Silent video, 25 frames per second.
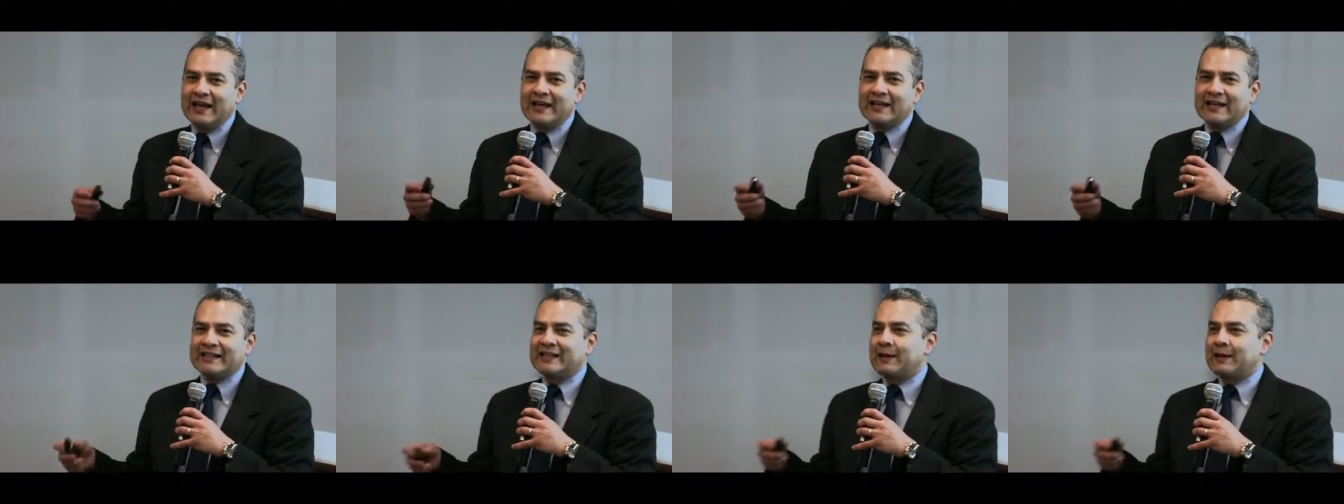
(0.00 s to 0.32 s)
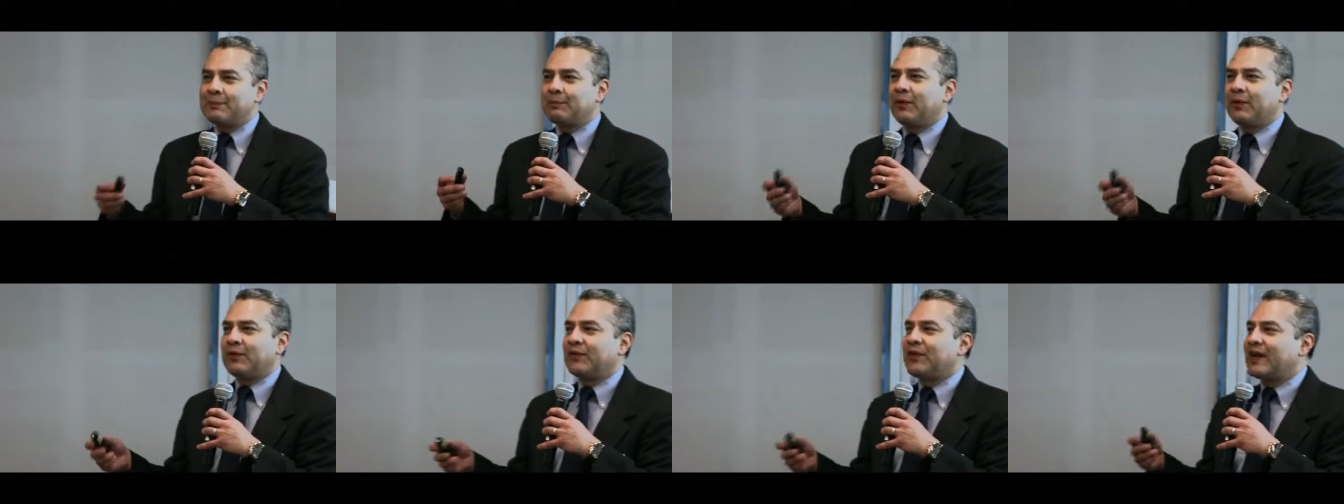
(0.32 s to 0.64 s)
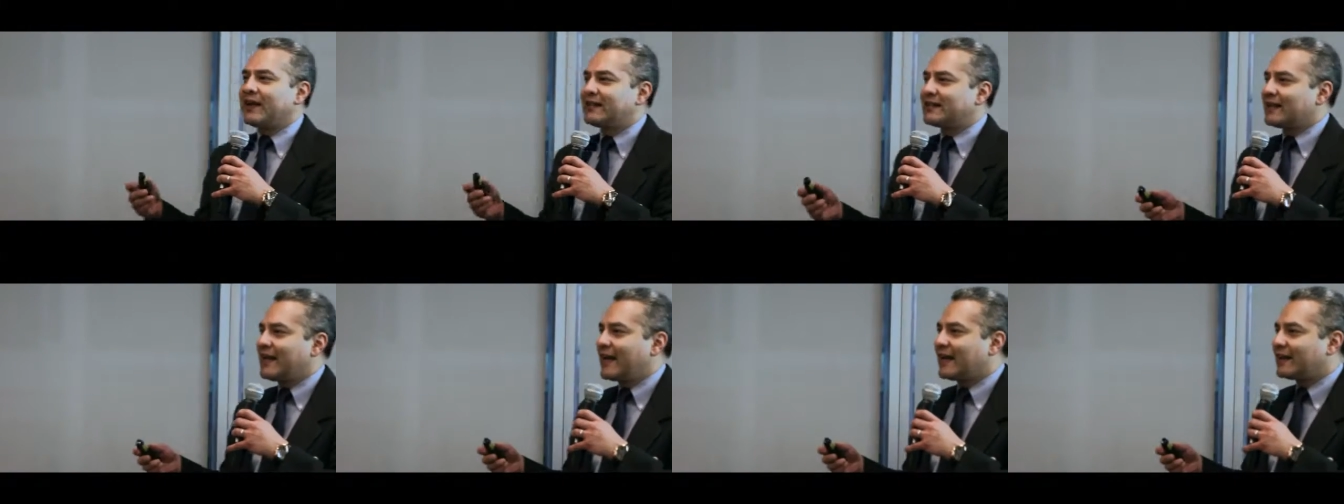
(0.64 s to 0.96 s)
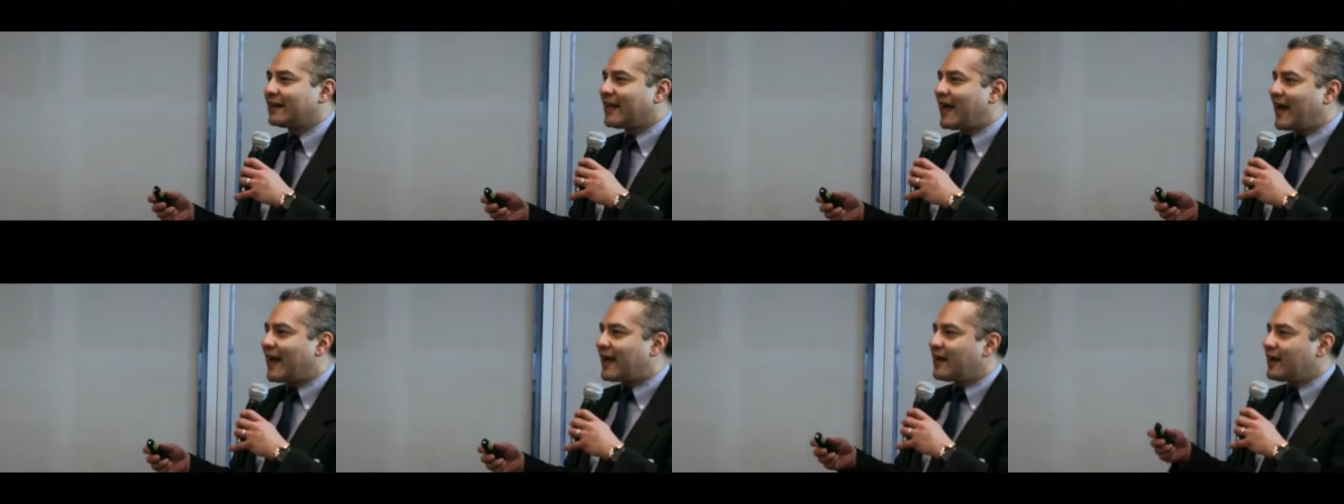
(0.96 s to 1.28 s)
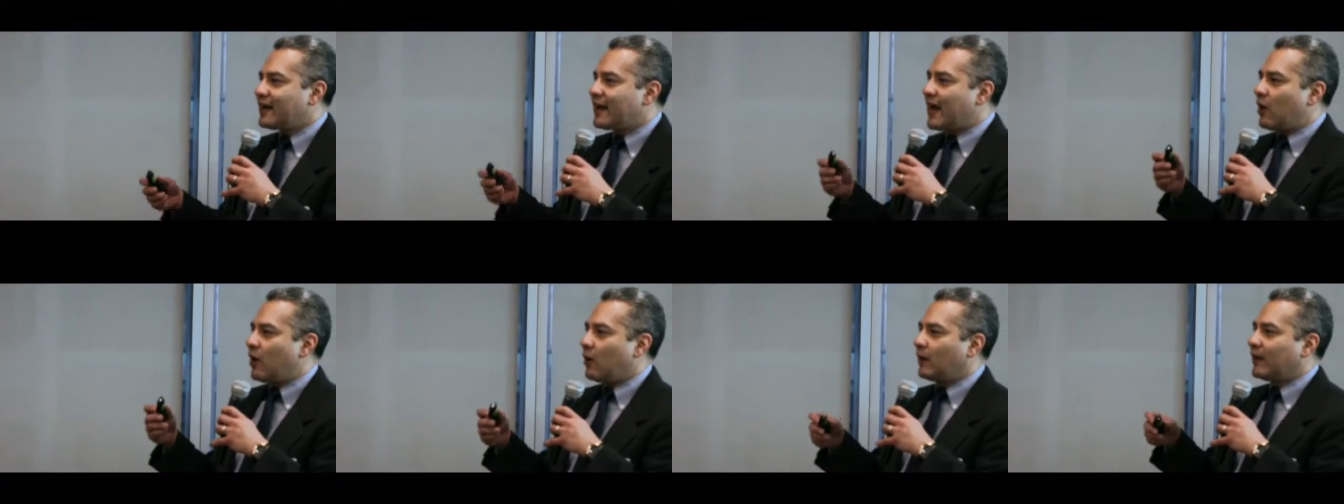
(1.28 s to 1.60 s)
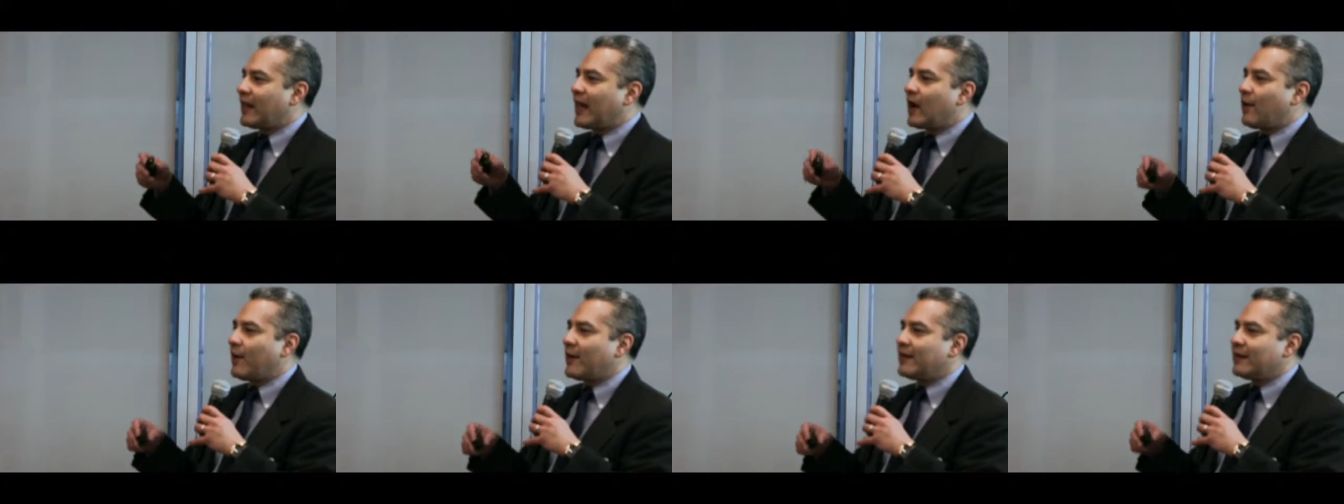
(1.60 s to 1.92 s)
Simple things like that are now
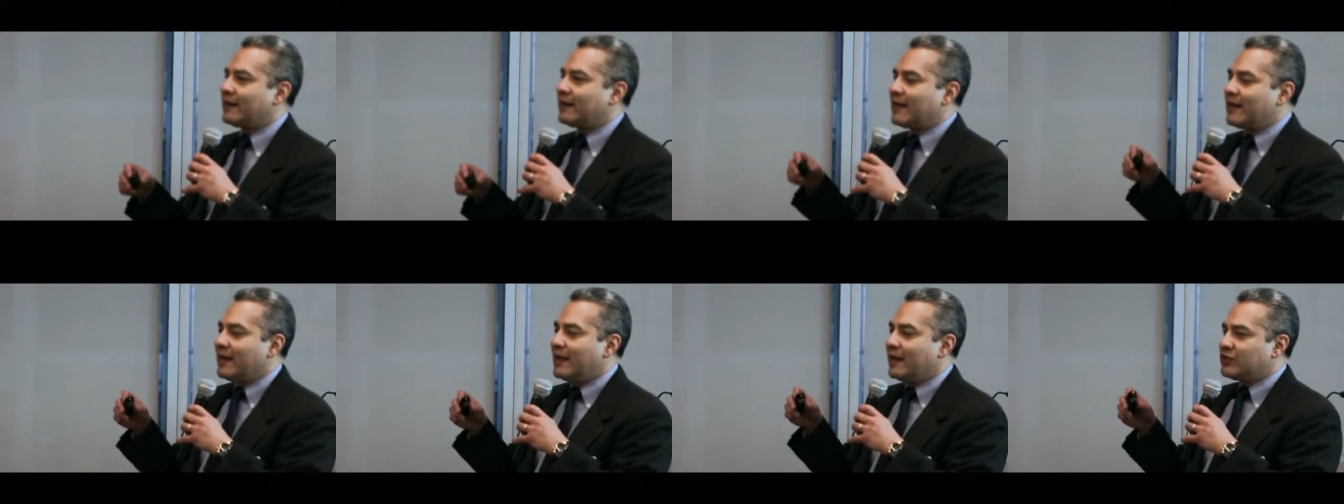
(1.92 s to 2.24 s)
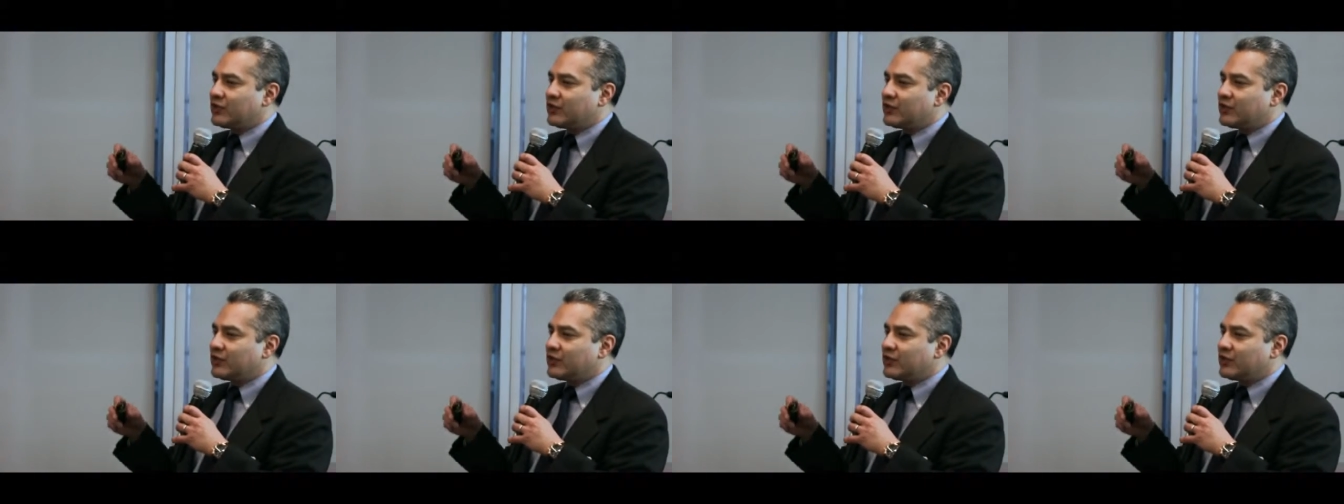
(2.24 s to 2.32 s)
allowing